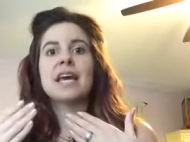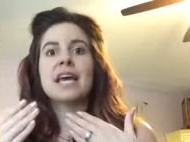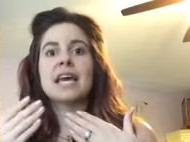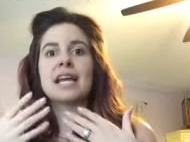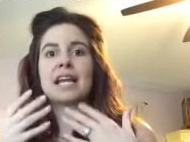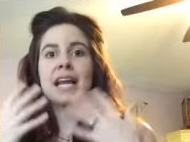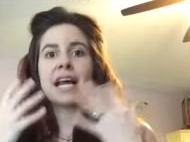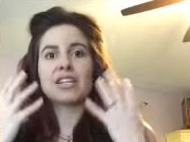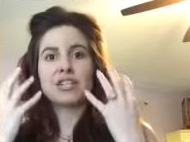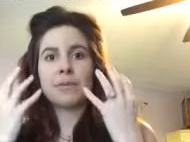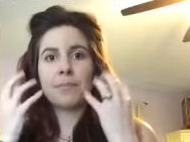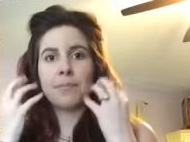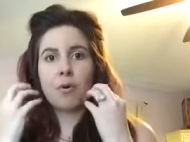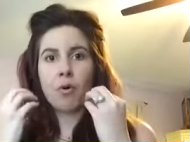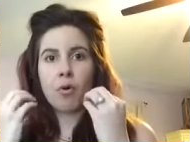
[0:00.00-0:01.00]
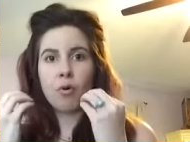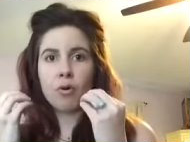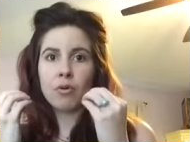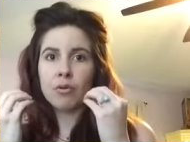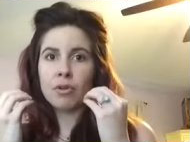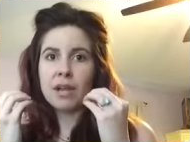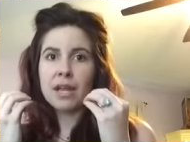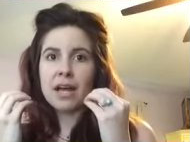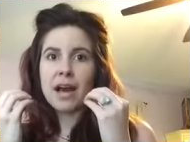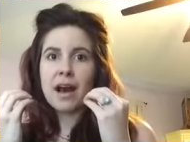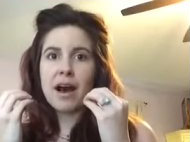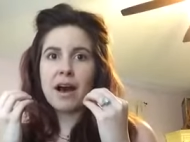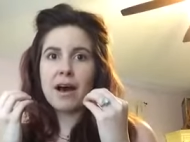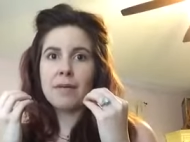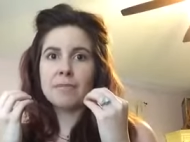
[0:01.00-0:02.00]
it can actually pull,
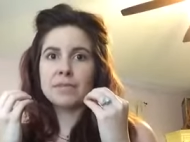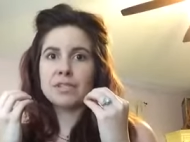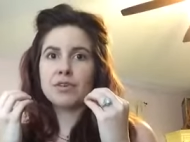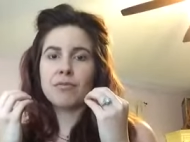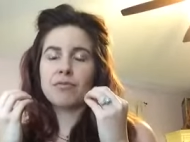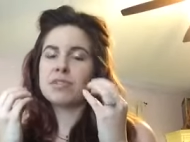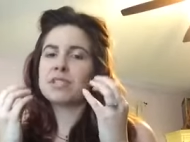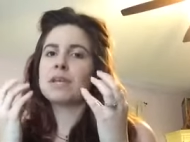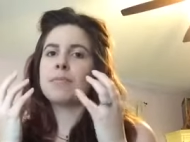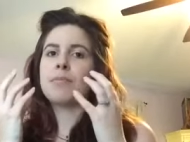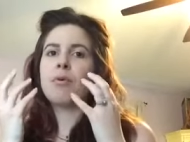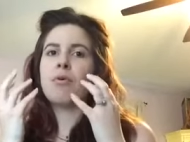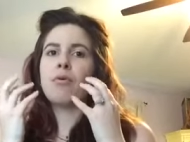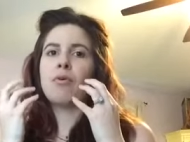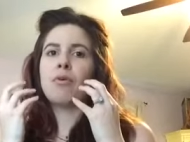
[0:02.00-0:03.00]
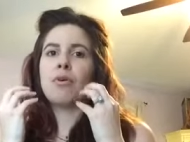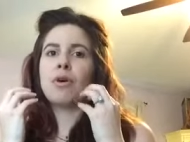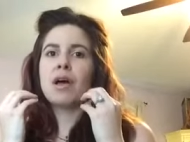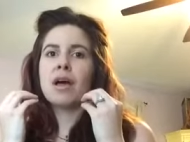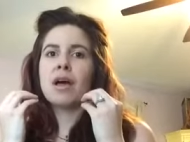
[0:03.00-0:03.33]
silvers can pull